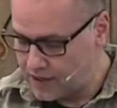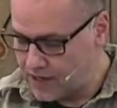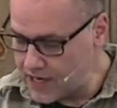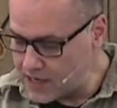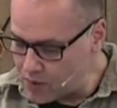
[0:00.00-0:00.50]

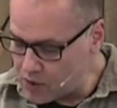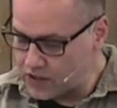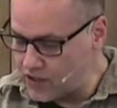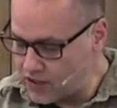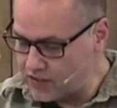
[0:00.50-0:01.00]
And he put the
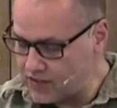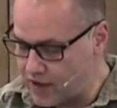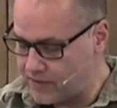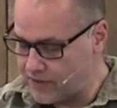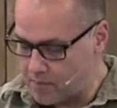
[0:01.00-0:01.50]
good
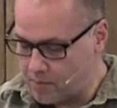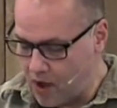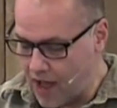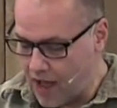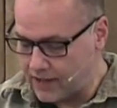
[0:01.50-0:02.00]
stuff in the
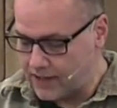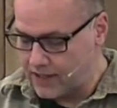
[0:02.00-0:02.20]
pot